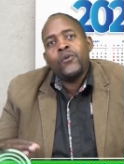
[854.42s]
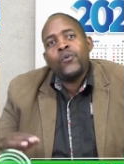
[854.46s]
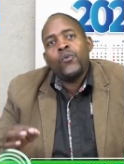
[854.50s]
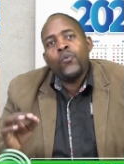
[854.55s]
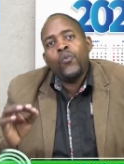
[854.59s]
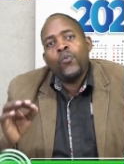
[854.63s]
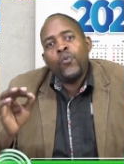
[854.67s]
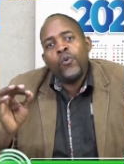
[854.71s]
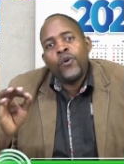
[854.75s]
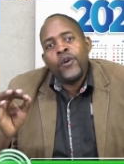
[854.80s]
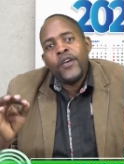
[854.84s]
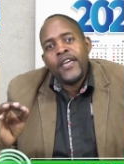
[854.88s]

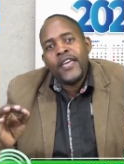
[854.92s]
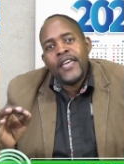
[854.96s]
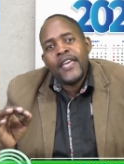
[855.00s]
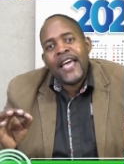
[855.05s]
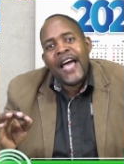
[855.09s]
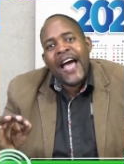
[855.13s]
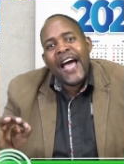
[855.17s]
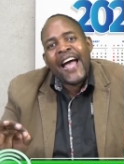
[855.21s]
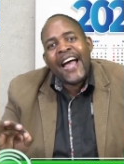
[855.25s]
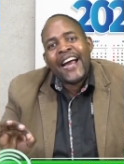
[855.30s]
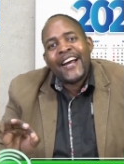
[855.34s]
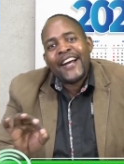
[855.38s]

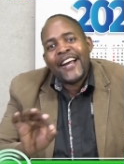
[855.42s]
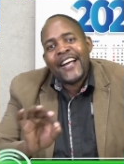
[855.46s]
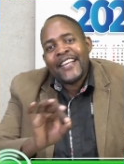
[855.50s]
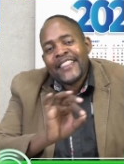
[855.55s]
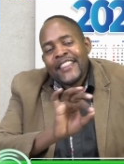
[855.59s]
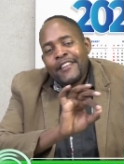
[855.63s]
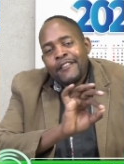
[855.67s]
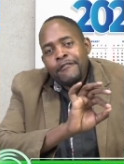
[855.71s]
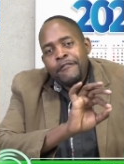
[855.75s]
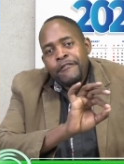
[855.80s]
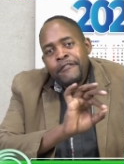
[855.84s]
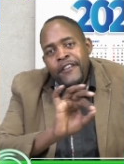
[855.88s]
We are at
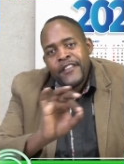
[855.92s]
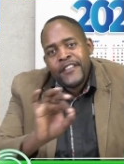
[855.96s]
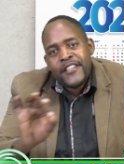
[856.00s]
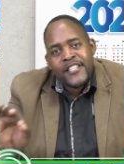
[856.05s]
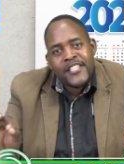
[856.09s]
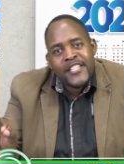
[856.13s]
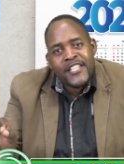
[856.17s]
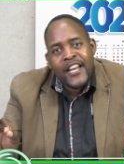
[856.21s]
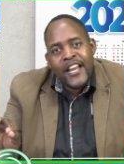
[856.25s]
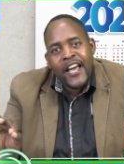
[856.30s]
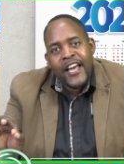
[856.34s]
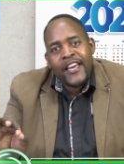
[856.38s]
the
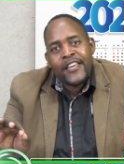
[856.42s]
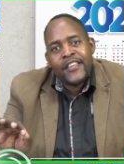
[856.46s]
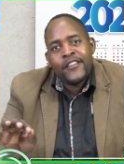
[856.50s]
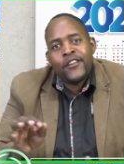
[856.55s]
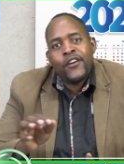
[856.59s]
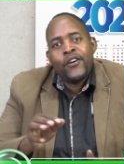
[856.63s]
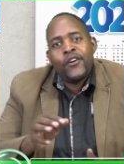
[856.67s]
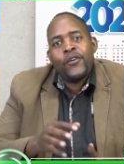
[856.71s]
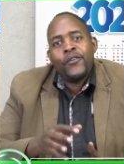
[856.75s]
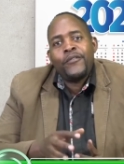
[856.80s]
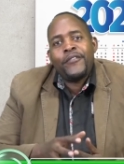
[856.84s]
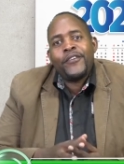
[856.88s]
finish line
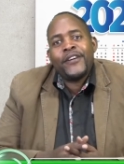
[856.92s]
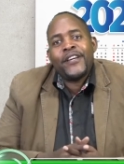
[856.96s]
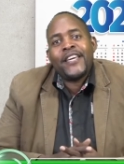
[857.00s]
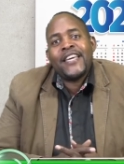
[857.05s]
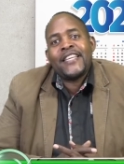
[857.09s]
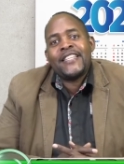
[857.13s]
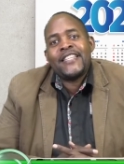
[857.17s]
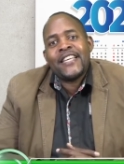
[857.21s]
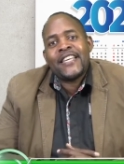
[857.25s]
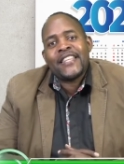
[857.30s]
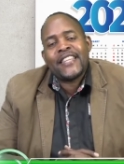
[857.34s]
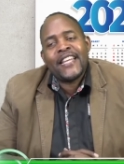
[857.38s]
of
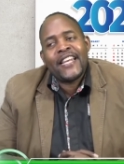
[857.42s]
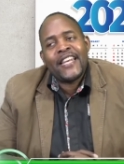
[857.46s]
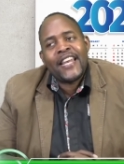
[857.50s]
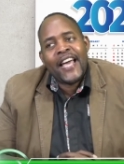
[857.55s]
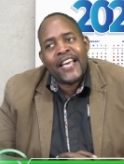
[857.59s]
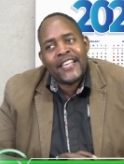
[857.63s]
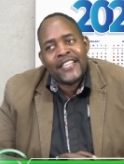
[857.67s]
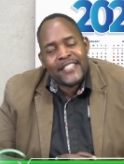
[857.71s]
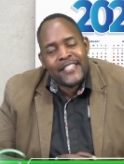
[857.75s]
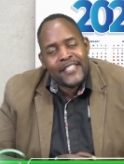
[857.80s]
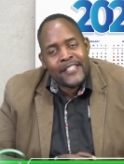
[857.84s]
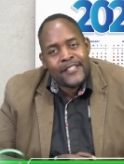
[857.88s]
getting the
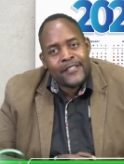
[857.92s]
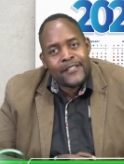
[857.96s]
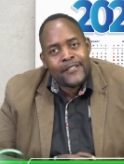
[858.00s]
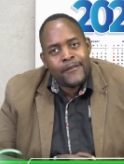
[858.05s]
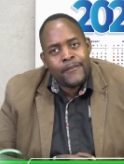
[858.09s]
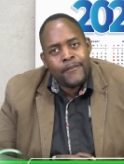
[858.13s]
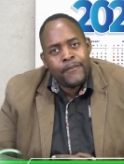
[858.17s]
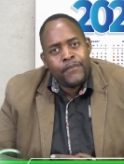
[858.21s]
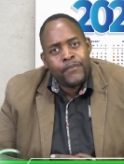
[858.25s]
license.